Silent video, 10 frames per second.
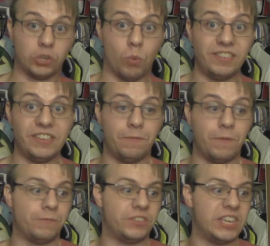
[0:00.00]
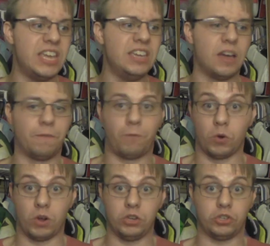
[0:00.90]
2015
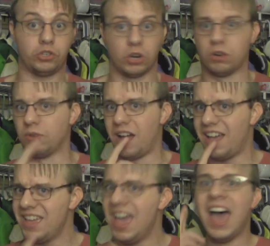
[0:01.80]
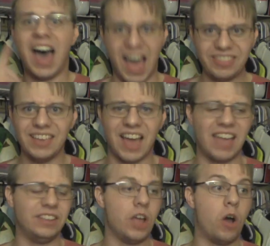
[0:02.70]
for sure, I think
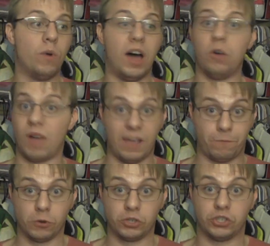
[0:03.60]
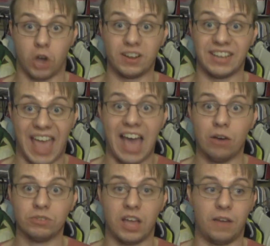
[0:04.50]
I know uh, when I first started
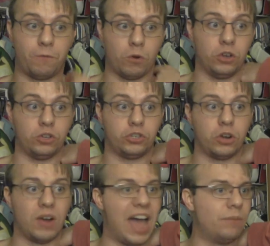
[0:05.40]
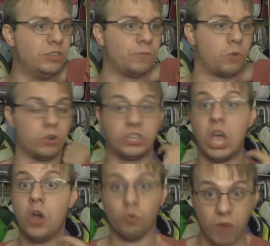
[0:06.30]
out uh, for sure. I was, of course,
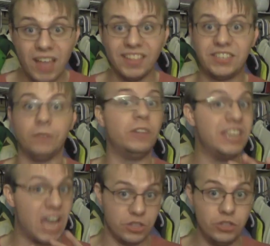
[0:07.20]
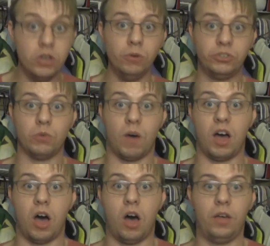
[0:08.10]
relatively uh, new to uh,
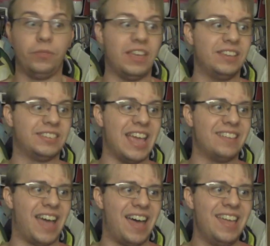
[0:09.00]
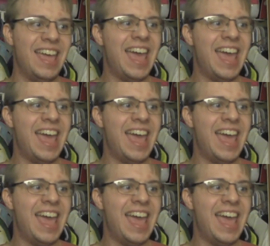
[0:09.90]
all this, and uh,